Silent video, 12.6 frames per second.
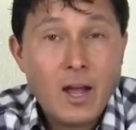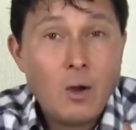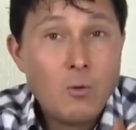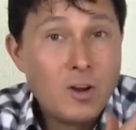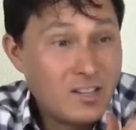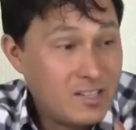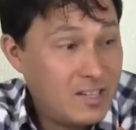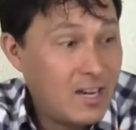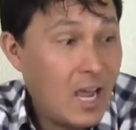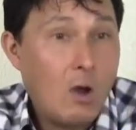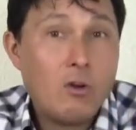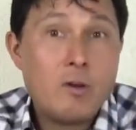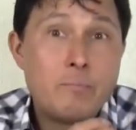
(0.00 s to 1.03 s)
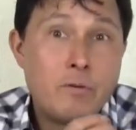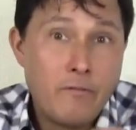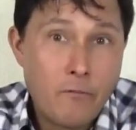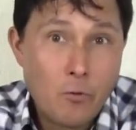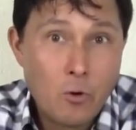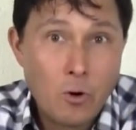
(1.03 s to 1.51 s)
I want to see how it
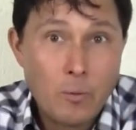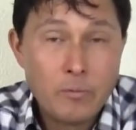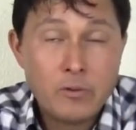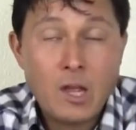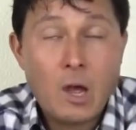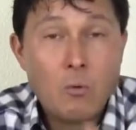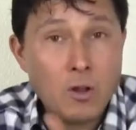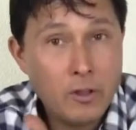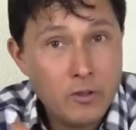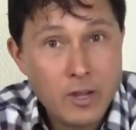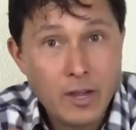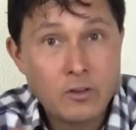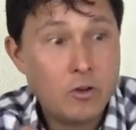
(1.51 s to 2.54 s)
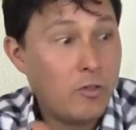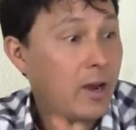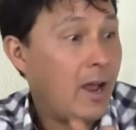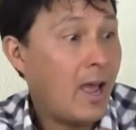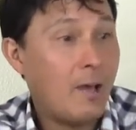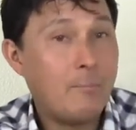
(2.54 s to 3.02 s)
performs. I want to let you guys know
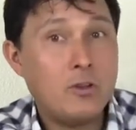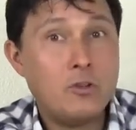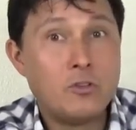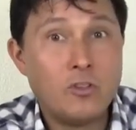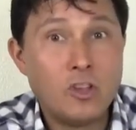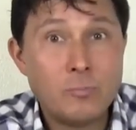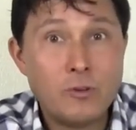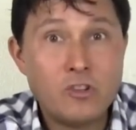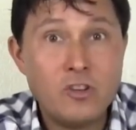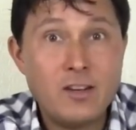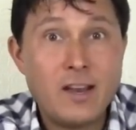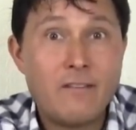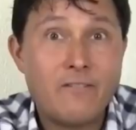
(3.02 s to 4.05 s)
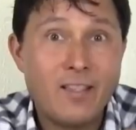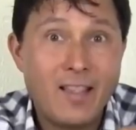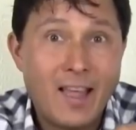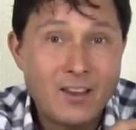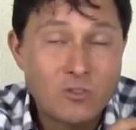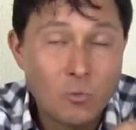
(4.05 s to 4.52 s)
that I have been using this machine now for the
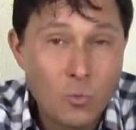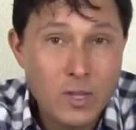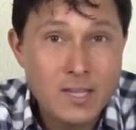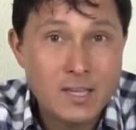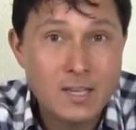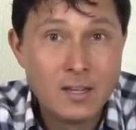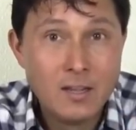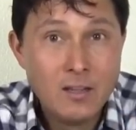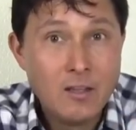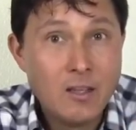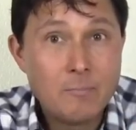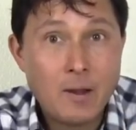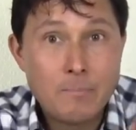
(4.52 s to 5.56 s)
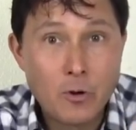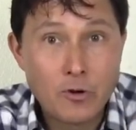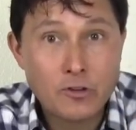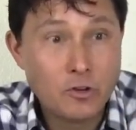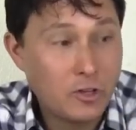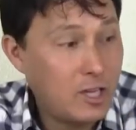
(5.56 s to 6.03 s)
last week in my
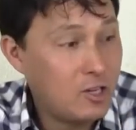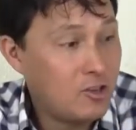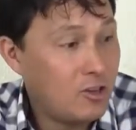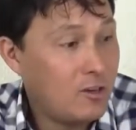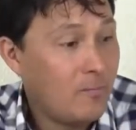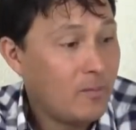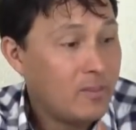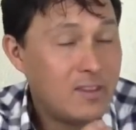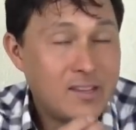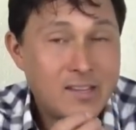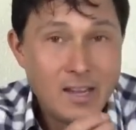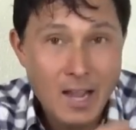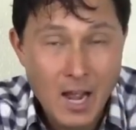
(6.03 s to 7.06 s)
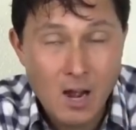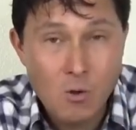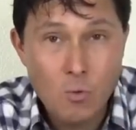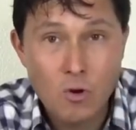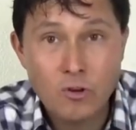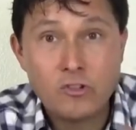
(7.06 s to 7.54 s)
personal kitchen to see
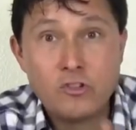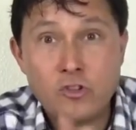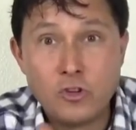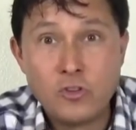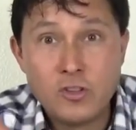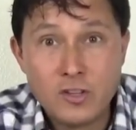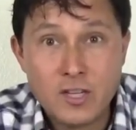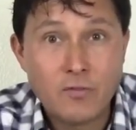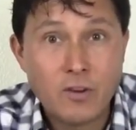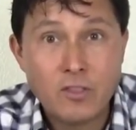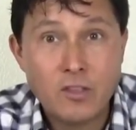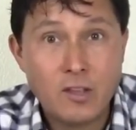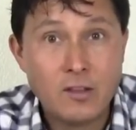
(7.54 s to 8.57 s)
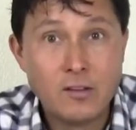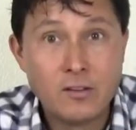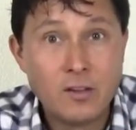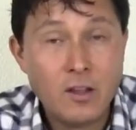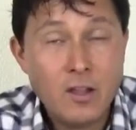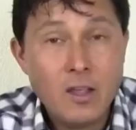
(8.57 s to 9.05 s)
how it works, juicing different
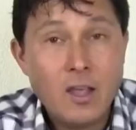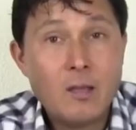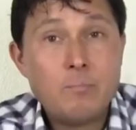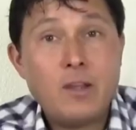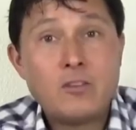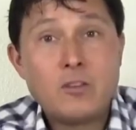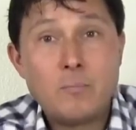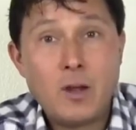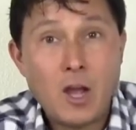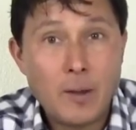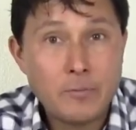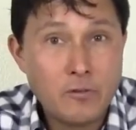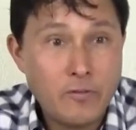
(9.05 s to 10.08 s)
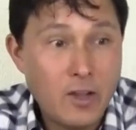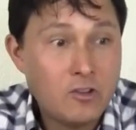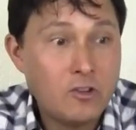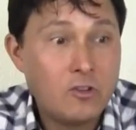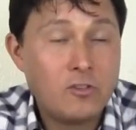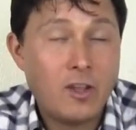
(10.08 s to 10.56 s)
things, and based on my
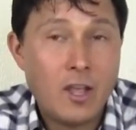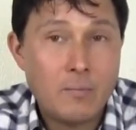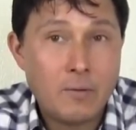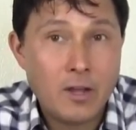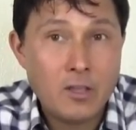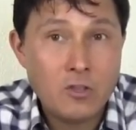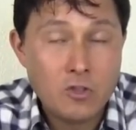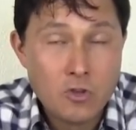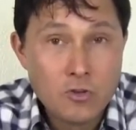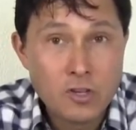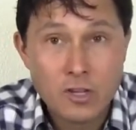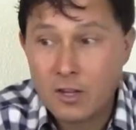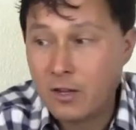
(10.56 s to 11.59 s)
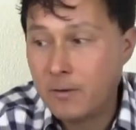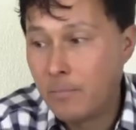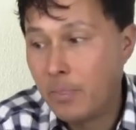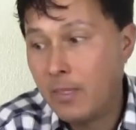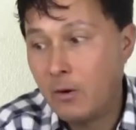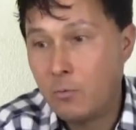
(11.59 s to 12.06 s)
observations and my using
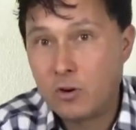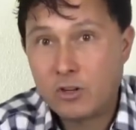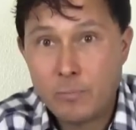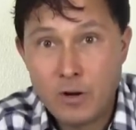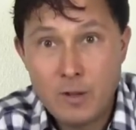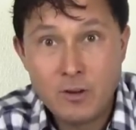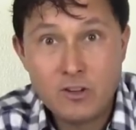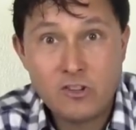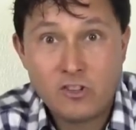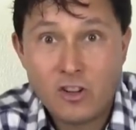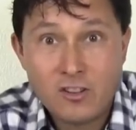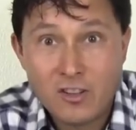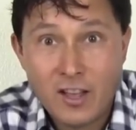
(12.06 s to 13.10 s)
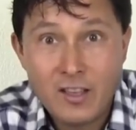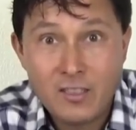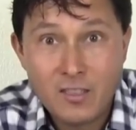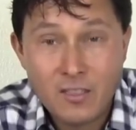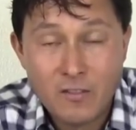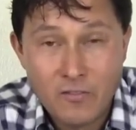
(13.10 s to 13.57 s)
it, it works pretty much just
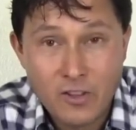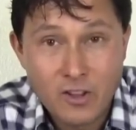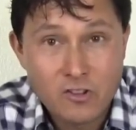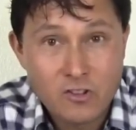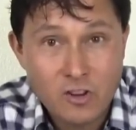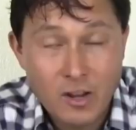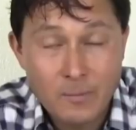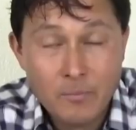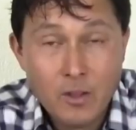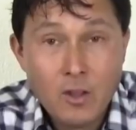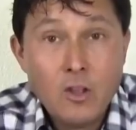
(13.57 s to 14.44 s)
like the VSJ.